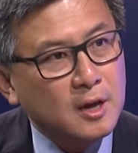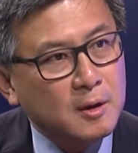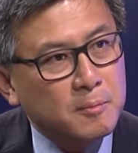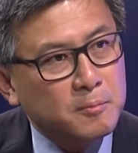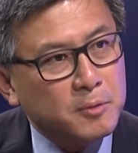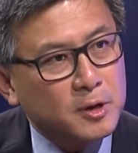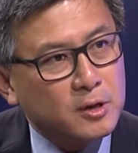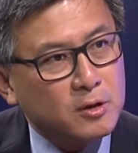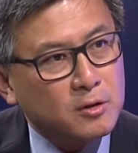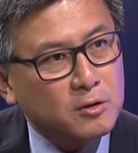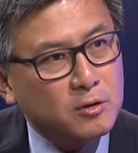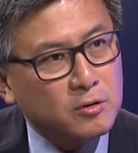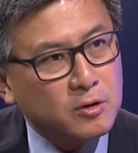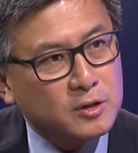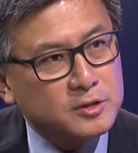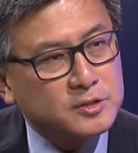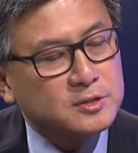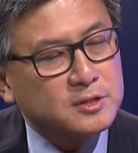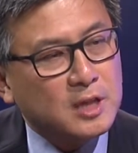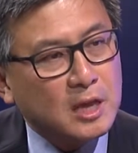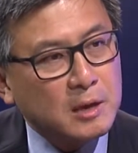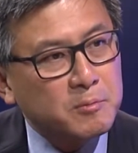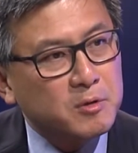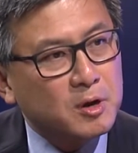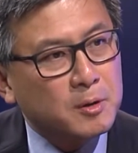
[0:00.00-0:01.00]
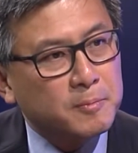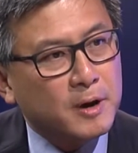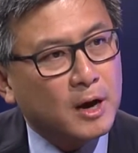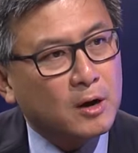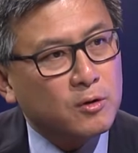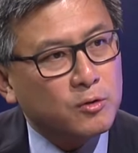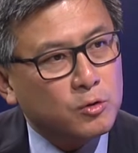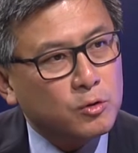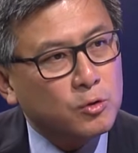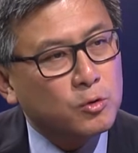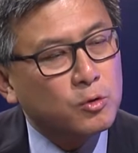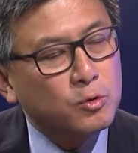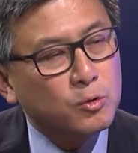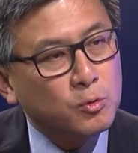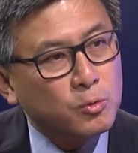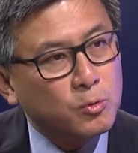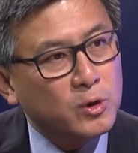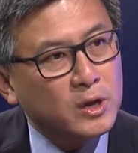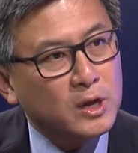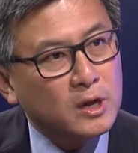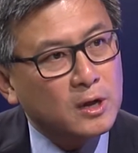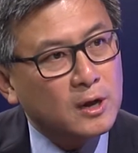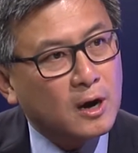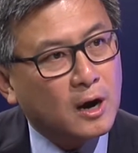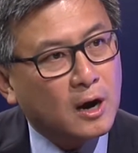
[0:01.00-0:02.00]
But, you know, a statement about who
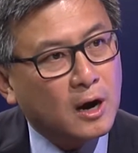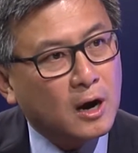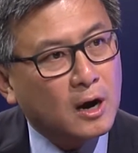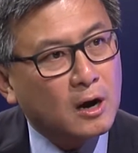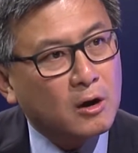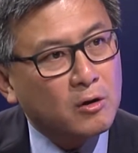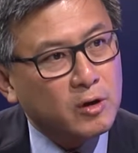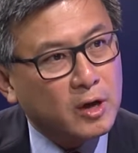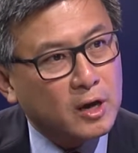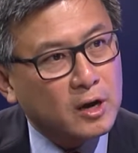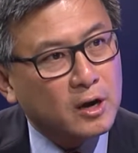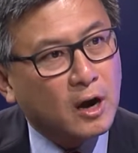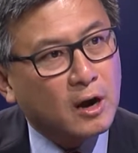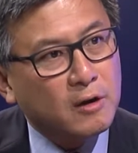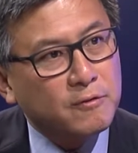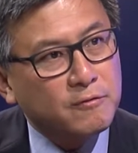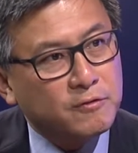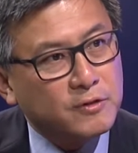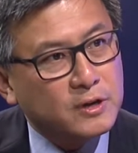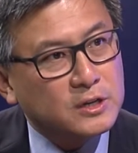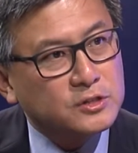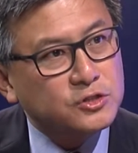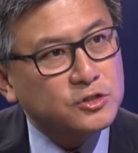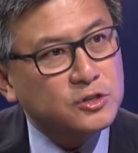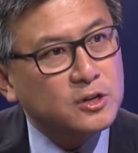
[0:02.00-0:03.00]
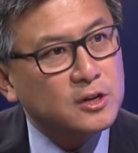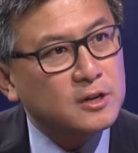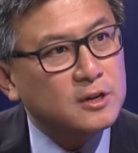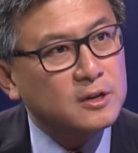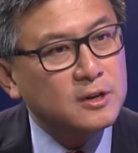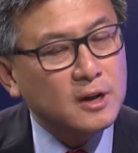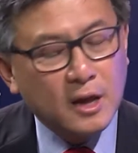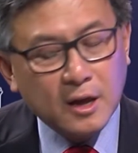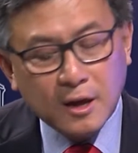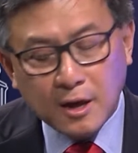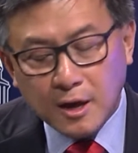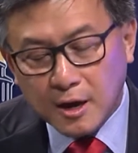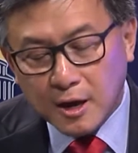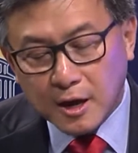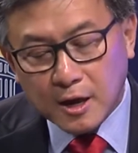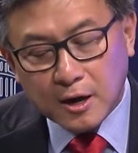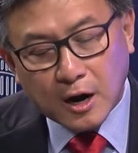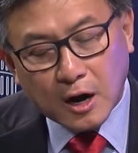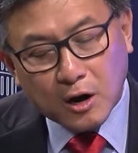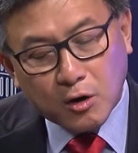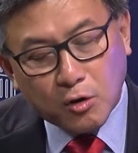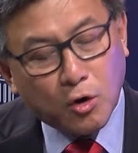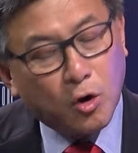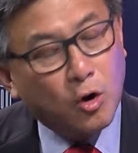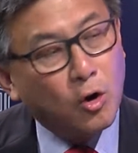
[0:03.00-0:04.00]
we are and our vision and
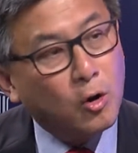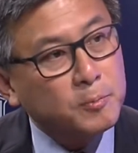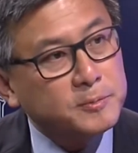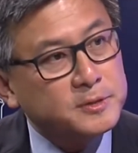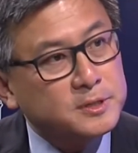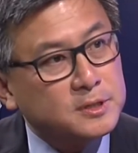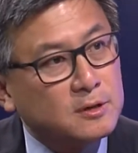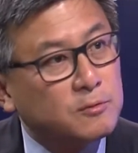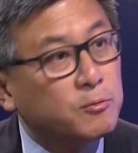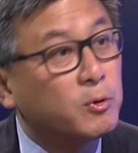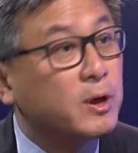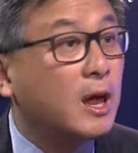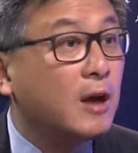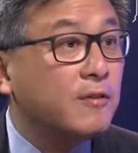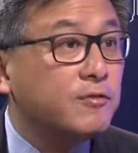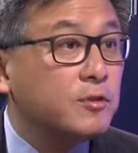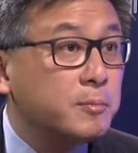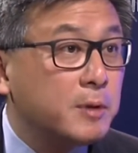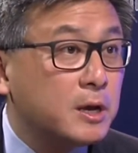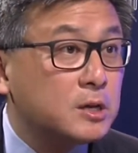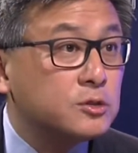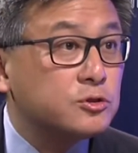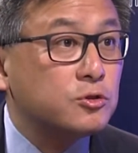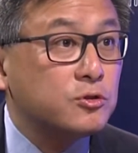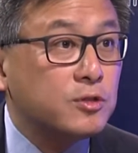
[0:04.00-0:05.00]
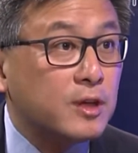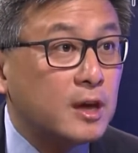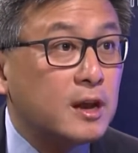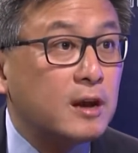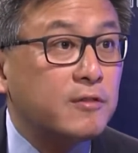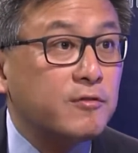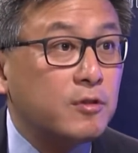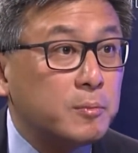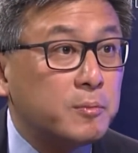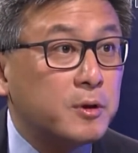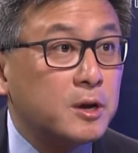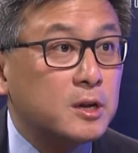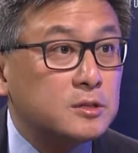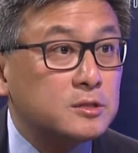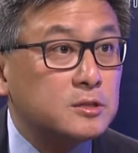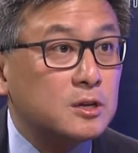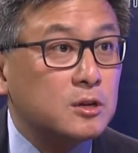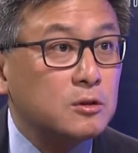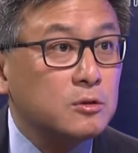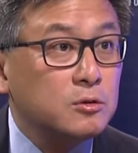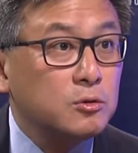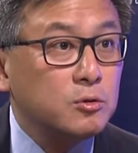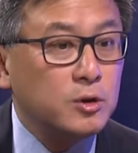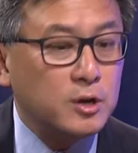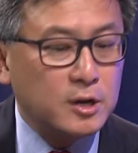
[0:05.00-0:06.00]
our hopes, we have to make sure that everybody's
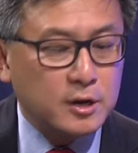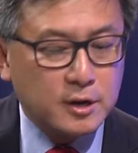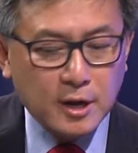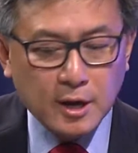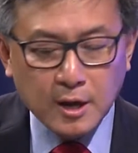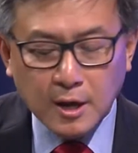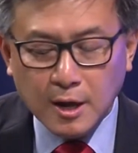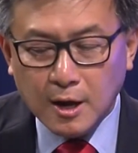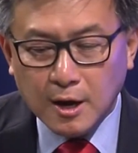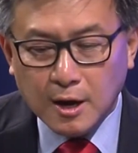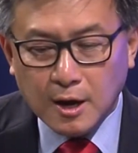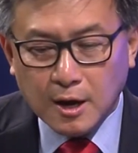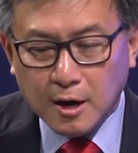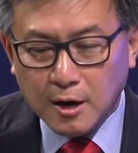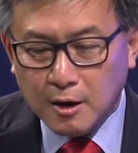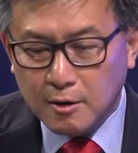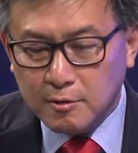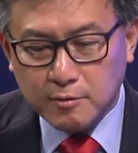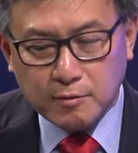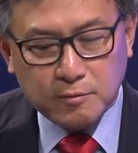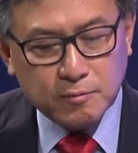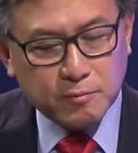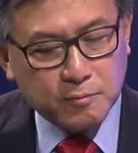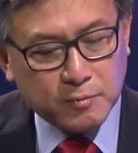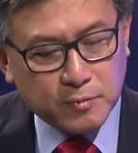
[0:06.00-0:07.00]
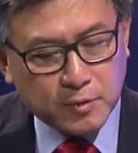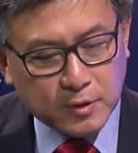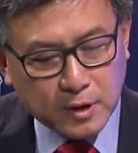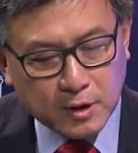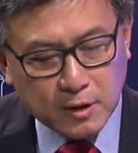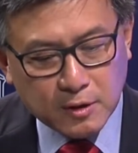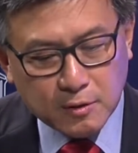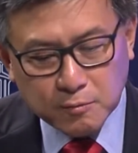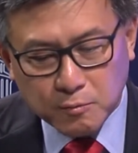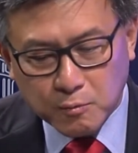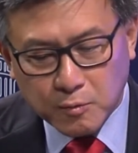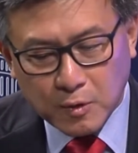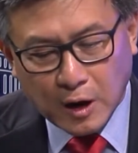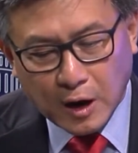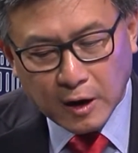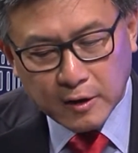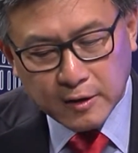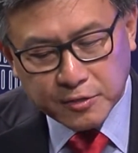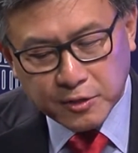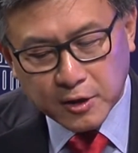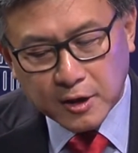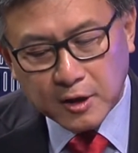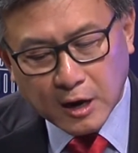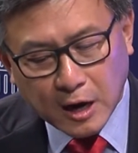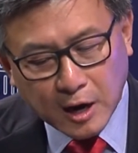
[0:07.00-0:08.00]
included. I
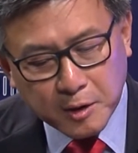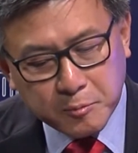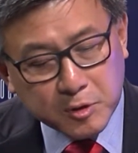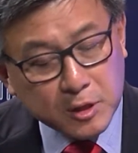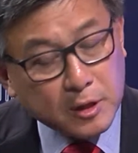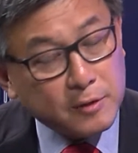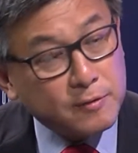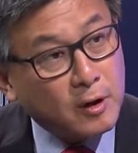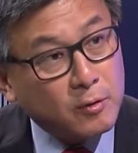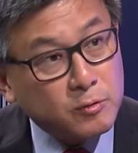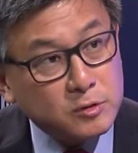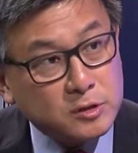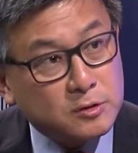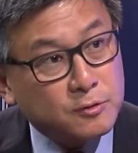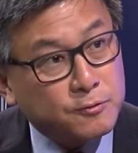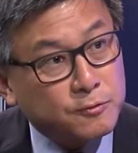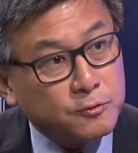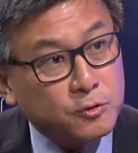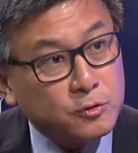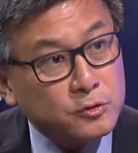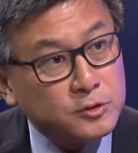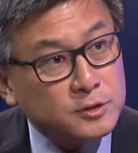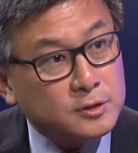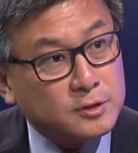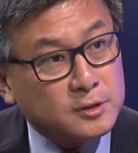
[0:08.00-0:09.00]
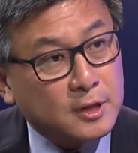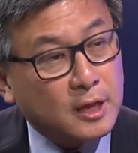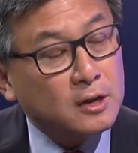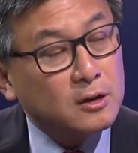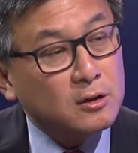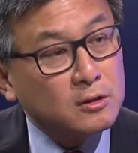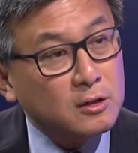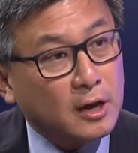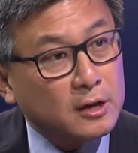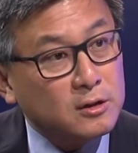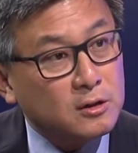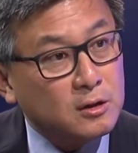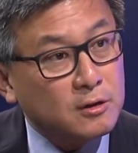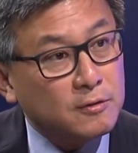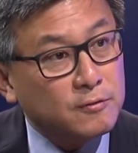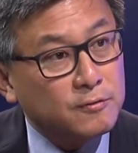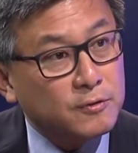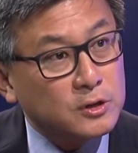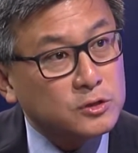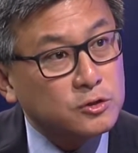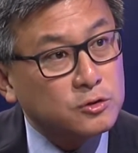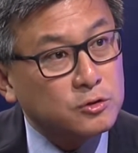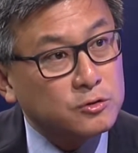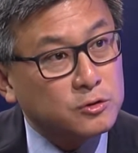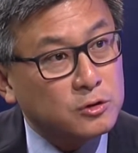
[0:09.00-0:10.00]
believe I was the first state elected
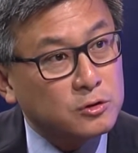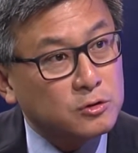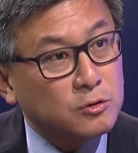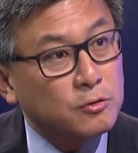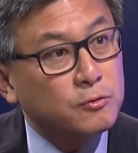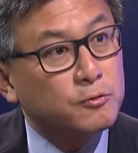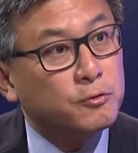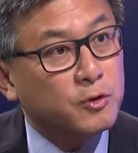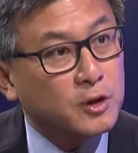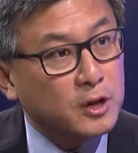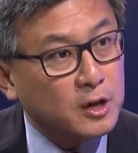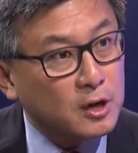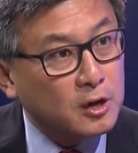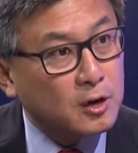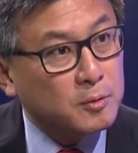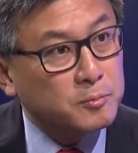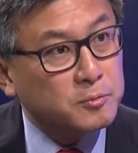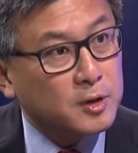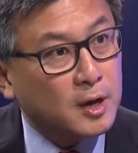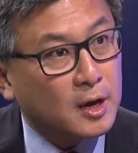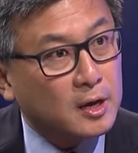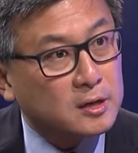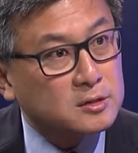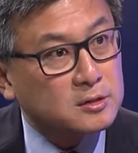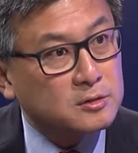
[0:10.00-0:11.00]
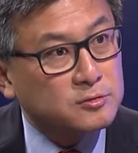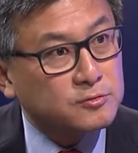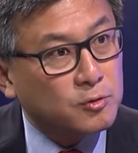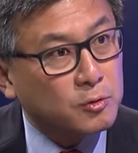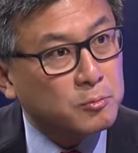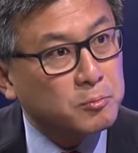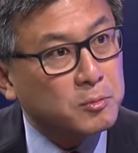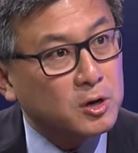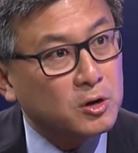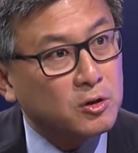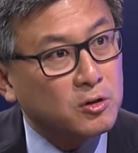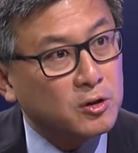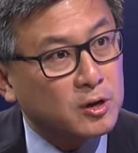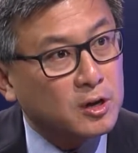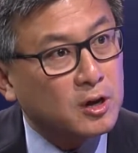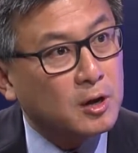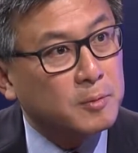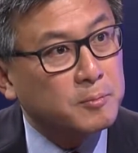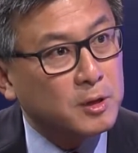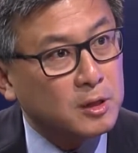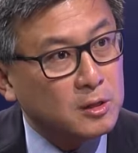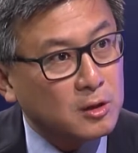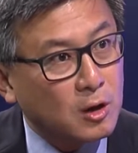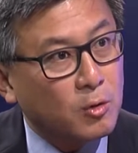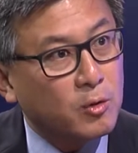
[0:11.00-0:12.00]
official to do free income taxes for middle
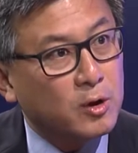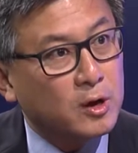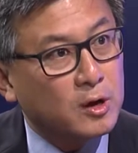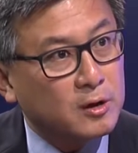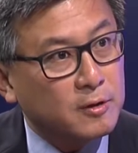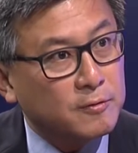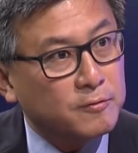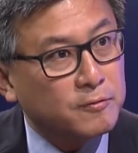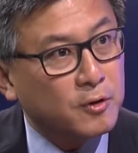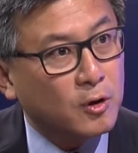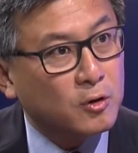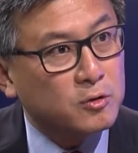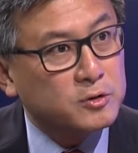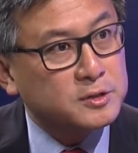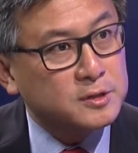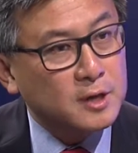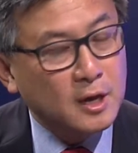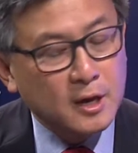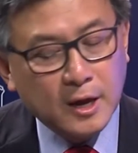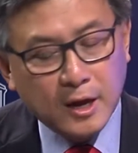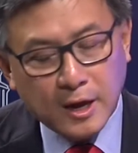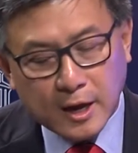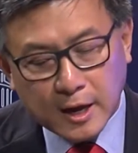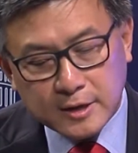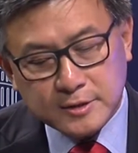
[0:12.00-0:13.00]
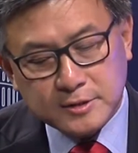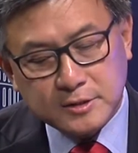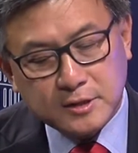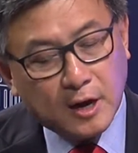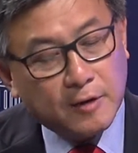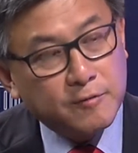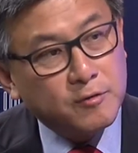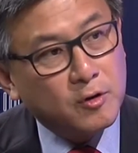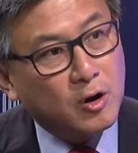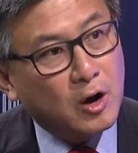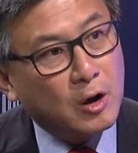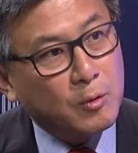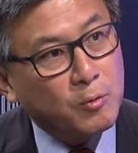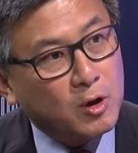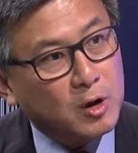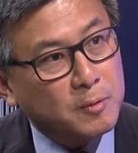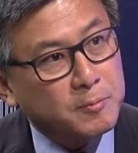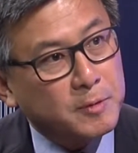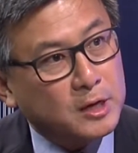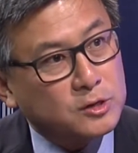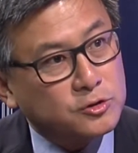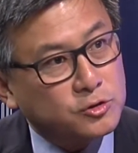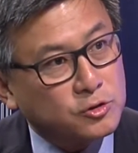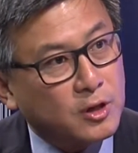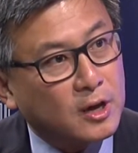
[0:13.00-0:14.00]
income and low income folks. As governor, I want to
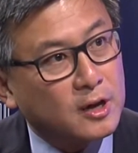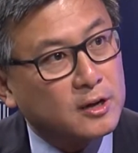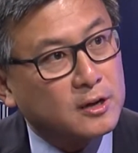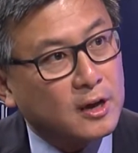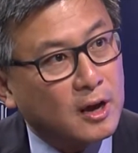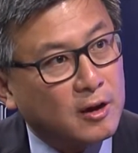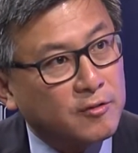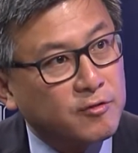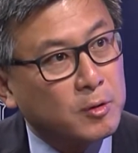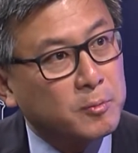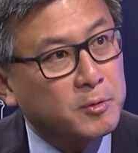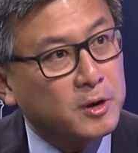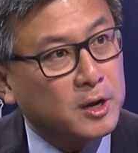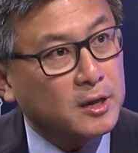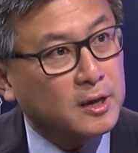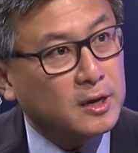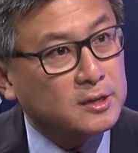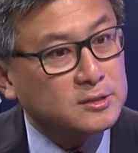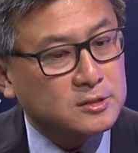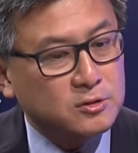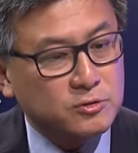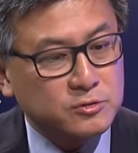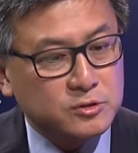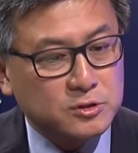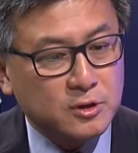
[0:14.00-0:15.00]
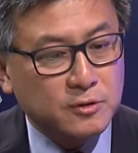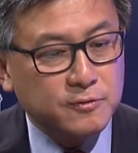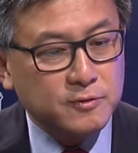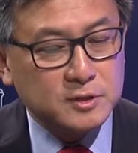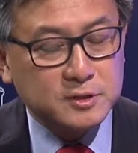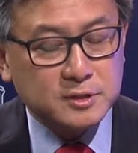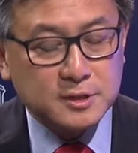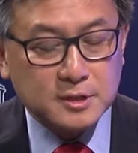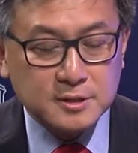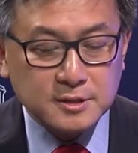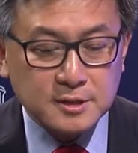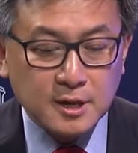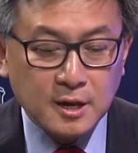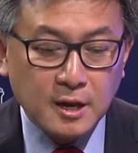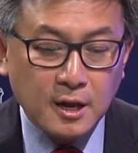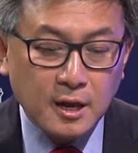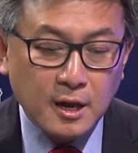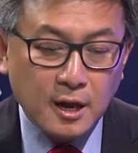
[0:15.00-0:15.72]
make sure that everybody gets those services.